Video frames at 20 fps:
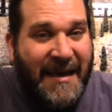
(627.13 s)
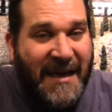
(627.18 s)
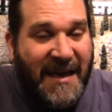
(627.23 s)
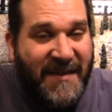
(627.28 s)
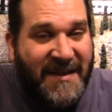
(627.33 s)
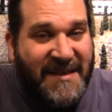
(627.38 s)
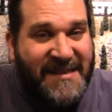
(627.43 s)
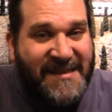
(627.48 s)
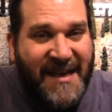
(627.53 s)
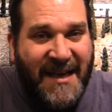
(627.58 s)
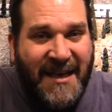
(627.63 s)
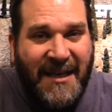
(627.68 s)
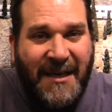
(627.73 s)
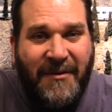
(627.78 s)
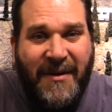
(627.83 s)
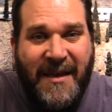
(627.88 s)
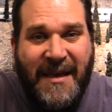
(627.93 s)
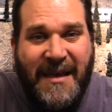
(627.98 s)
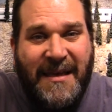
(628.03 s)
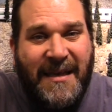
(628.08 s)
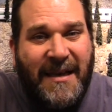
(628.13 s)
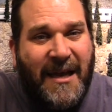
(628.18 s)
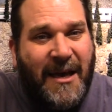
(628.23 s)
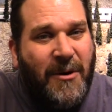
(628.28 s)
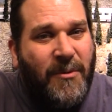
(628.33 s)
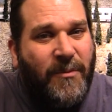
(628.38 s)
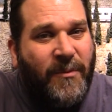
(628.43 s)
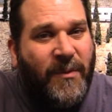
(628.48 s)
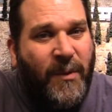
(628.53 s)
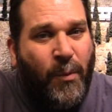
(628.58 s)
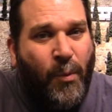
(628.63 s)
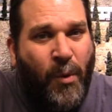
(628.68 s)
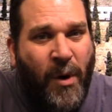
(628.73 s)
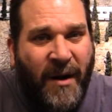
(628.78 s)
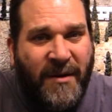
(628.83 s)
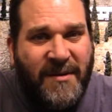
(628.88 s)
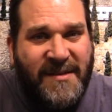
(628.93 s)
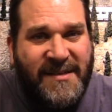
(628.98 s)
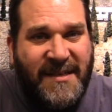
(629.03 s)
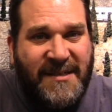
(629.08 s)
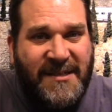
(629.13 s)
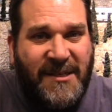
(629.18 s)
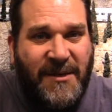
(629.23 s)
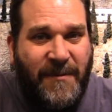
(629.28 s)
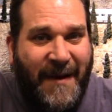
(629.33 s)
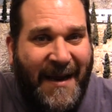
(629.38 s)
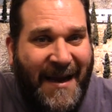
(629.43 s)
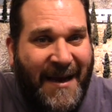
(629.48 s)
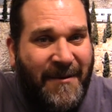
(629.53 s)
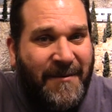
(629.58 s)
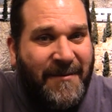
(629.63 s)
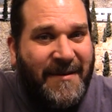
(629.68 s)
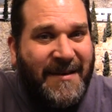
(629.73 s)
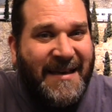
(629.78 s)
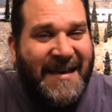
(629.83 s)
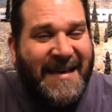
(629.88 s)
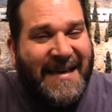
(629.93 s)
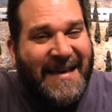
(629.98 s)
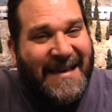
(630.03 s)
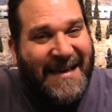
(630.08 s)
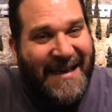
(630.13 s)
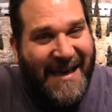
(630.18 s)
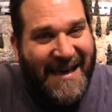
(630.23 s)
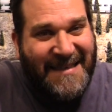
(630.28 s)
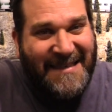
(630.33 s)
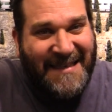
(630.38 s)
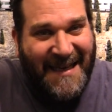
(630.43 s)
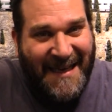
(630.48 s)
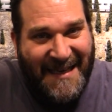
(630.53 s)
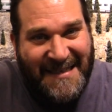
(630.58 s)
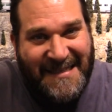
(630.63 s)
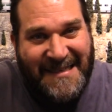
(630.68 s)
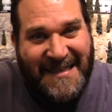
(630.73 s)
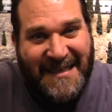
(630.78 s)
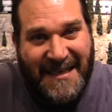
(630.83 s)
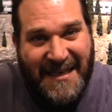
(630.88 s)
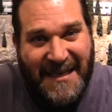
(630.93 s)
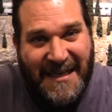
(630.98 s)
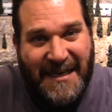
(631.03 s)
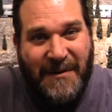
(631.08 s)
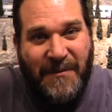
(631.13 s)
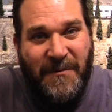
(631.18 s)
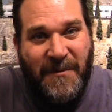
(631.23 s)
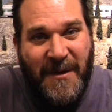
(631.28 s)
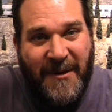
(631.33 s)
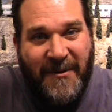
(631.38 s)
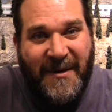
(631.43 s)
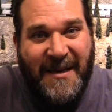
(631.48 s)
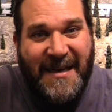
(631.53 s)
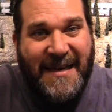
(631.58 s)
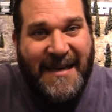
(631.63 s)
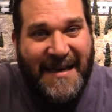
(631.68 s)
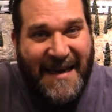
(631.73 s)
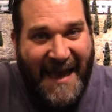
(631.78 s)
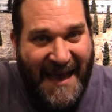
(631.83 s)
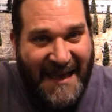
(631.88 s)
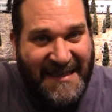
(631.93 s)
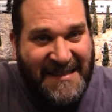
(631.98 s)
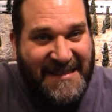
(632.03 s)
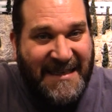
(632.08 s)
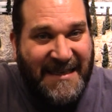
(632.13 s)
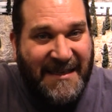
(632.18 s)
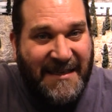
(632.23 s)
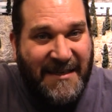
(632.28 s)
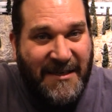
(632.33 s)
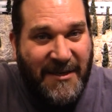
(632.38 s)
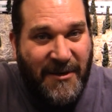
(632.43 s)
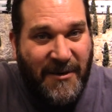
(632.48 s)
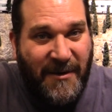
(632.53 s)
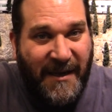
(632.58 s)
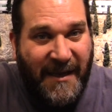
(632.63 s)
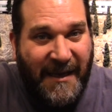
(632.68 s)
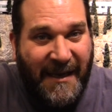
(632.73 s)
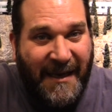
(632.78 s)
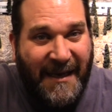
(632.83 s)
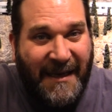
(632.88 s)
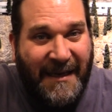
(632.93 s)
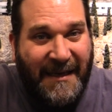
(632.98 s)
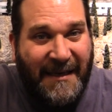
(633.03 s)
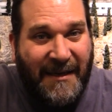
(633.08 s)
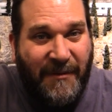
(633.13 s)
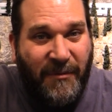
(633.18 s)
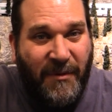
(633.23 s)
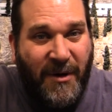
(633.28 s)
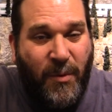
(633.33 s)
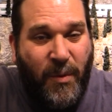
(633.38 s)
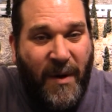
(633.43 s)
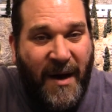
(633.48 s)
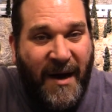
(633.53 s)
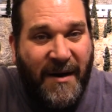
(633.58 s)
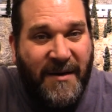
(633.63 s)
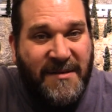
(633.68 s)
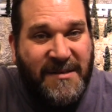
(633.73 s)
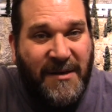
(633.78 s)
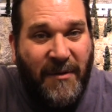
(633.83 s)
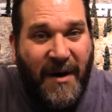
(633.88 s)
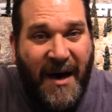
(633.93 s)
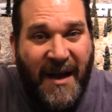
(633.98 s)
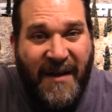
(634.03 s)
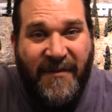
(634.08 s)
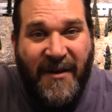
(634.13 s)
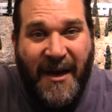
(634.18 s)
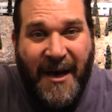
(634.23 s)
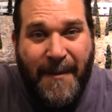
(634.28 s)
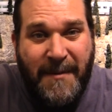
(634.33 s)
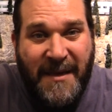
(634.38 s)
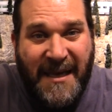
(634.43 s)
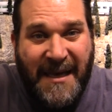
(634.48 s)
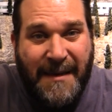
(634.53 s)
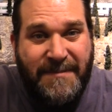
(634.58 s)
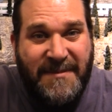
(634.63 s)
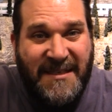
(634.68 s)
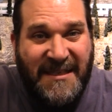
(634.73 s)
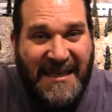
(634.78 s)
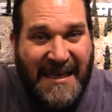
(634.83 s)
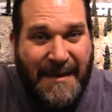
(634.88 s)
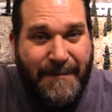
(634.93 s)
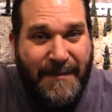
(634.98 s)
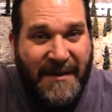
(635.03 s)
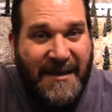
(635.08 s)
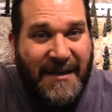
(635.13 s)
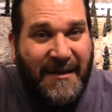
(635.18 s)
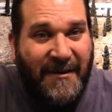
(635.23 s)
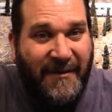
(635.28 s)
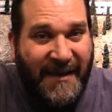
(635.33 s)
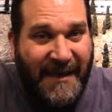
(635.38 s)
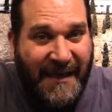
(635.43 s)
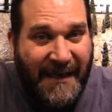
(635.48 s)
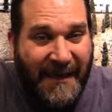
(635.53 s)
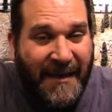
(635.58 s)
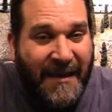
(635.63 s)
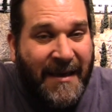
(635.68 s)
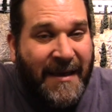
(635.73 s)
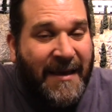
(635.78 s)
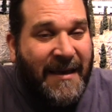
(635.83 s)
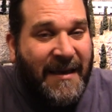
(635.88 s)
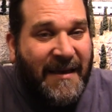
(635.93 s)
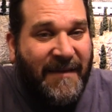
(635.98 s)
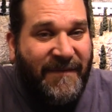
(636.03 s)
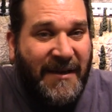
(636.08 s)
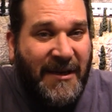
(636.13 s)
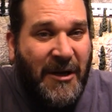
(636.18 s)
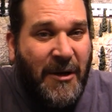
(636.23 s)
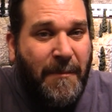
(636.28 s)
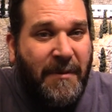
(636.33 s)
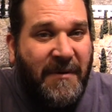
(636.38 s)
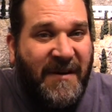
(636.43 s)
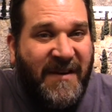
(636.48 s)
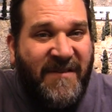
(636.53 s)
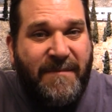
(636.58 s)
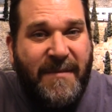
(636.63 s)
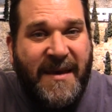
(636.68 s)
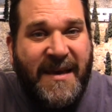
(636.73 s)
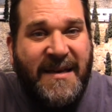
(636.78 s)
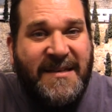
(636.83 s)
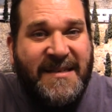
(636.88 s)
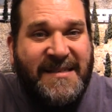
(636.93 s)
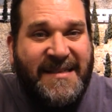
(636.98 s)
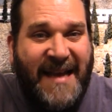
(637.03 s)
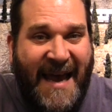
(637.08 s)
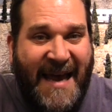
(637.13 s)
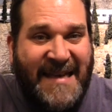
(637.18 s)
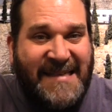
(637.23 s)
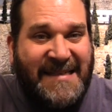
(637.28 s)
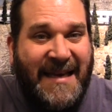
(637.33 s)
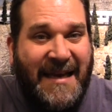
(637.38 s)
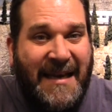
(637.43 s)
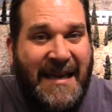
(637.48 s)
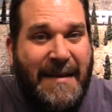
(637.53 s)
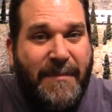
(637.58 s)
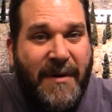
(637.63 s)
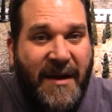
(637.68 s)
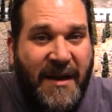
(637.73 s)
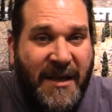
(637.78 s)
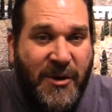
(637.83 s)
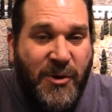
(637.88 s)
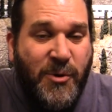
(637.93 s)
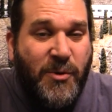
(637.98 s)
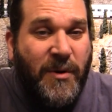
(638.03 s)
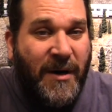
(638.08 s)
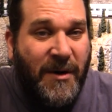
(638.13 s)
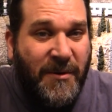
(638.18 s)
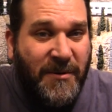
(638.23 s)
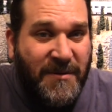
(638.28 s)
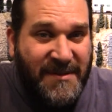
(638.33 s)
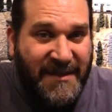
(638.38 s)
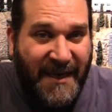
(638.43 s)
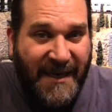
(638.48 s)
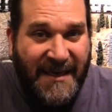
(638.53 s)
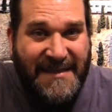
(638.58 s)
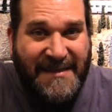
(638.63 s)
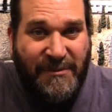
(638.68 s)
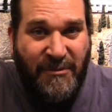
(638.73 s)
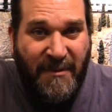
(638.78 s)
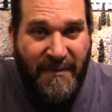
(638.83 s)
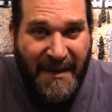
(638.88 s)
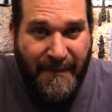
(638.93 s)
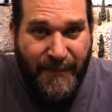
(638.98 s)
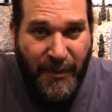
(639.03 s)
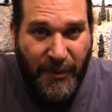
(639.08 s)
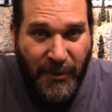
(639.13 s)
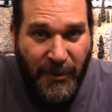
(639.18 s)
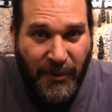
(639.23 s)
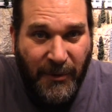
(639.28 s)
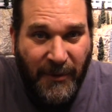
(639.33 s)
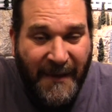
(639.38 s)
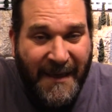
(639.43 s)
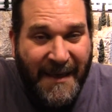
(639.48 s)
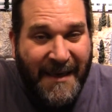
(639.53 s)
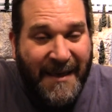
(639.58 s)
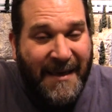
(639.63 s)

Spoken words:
And then secondly, you know, when water sits around, it tends to get really nasty and dirty, and it requires a lot of upkeep to keep it clean. If you don't believe me, just ask anybody who owns a swimming pool.